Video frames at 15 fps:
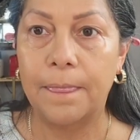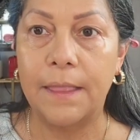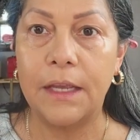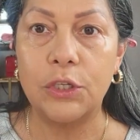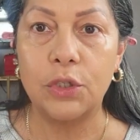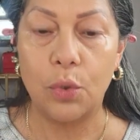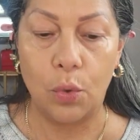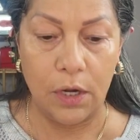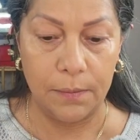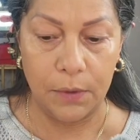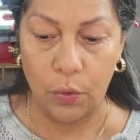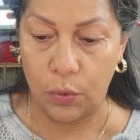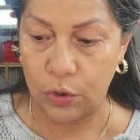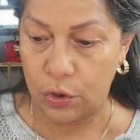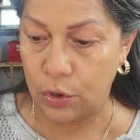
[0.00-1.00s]
That's all I'm
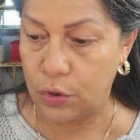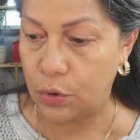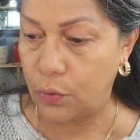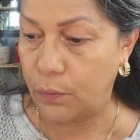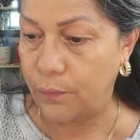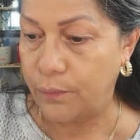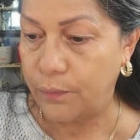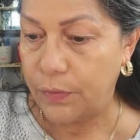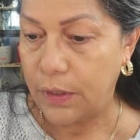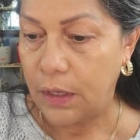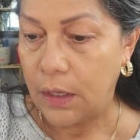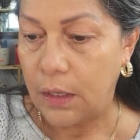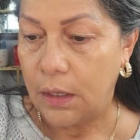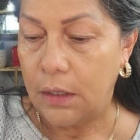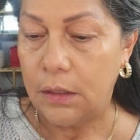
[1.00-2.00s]
going to do.
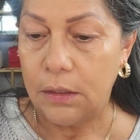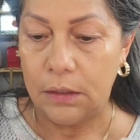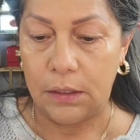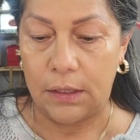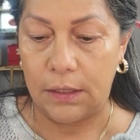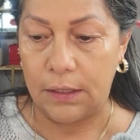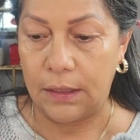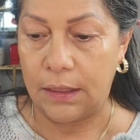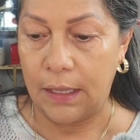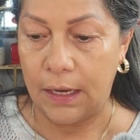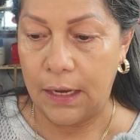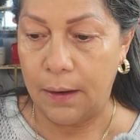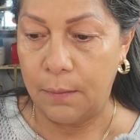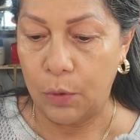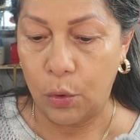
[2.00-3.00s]

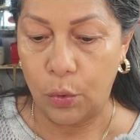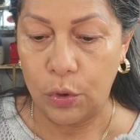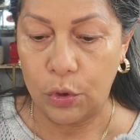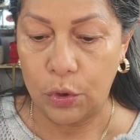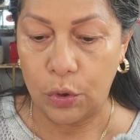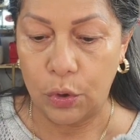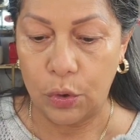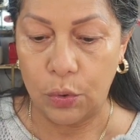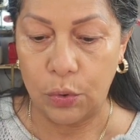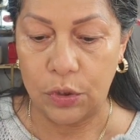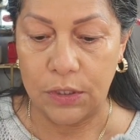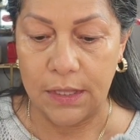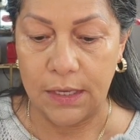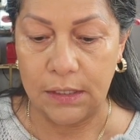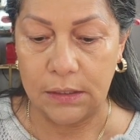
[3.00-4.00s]
Then I'm going to
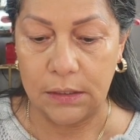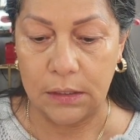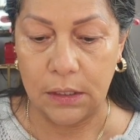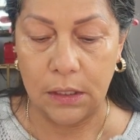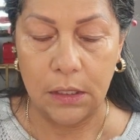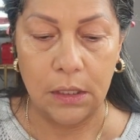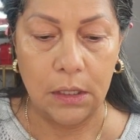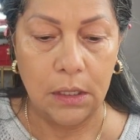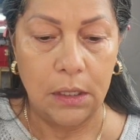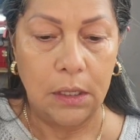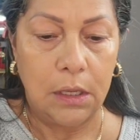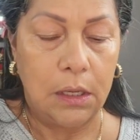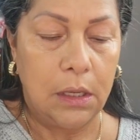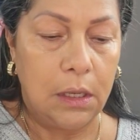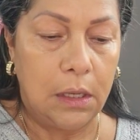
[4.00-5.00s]
use this
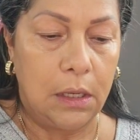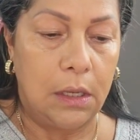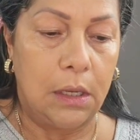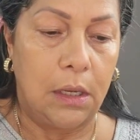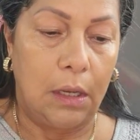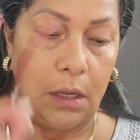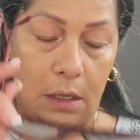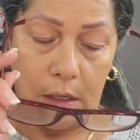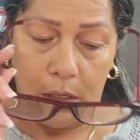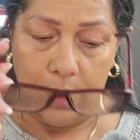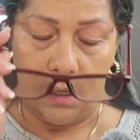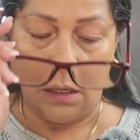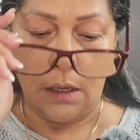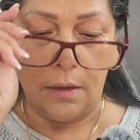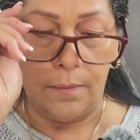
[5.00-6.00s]

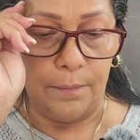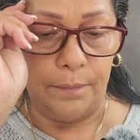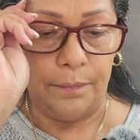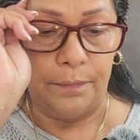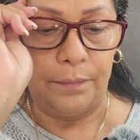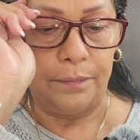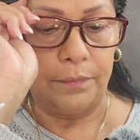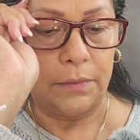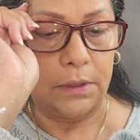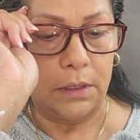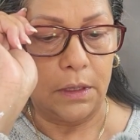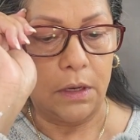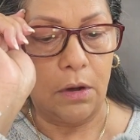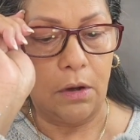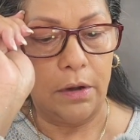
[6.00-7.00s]

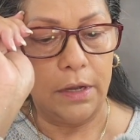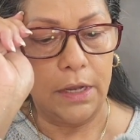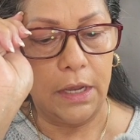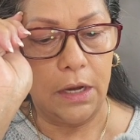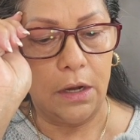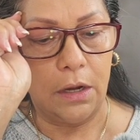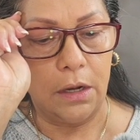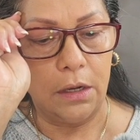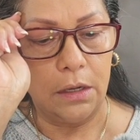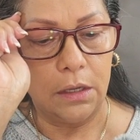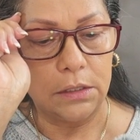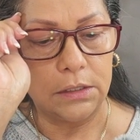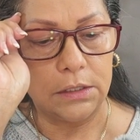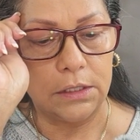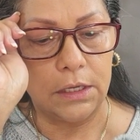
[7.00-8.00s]
Garnier
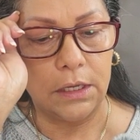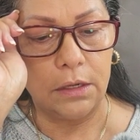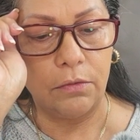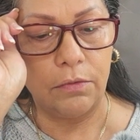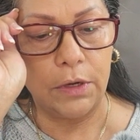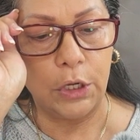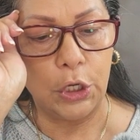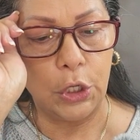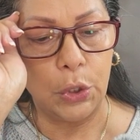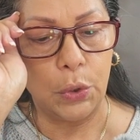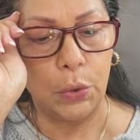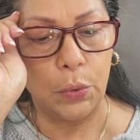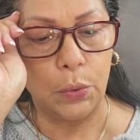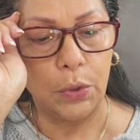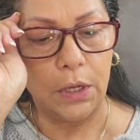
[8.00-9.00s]
Skin
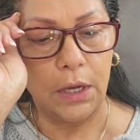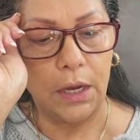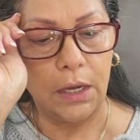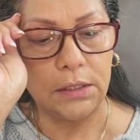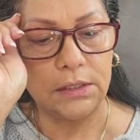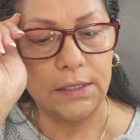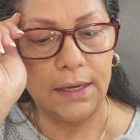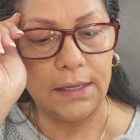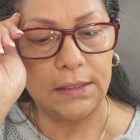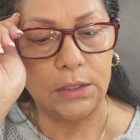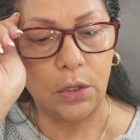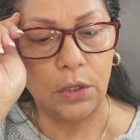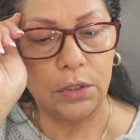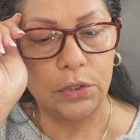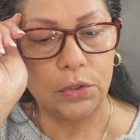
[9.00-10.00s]
Renew
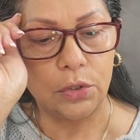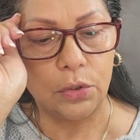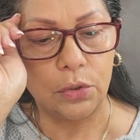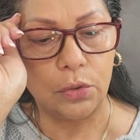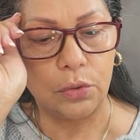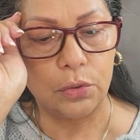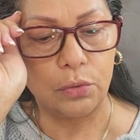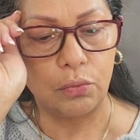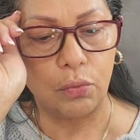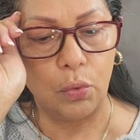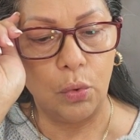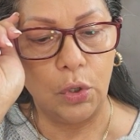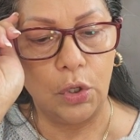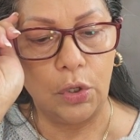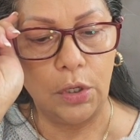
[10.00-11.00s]
Anti-Dark Circles
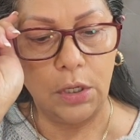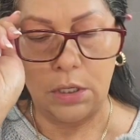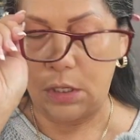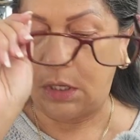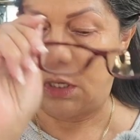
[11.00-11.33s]
Roller.